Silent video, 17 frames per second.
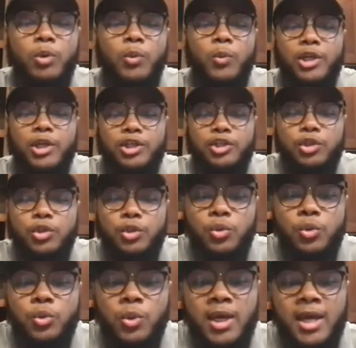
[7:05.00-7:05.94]
want to
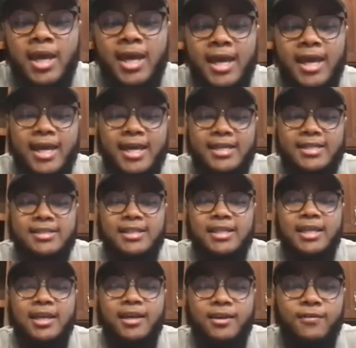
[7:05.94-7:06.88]
do is
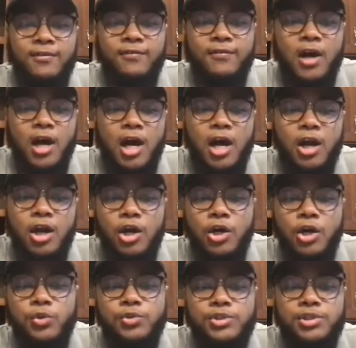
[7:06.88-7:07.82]
give our
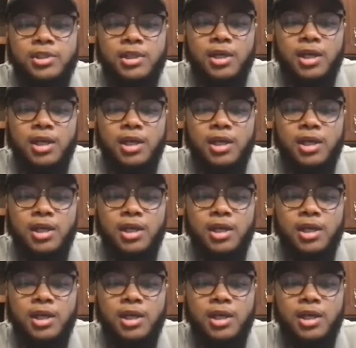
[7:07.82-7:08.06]
host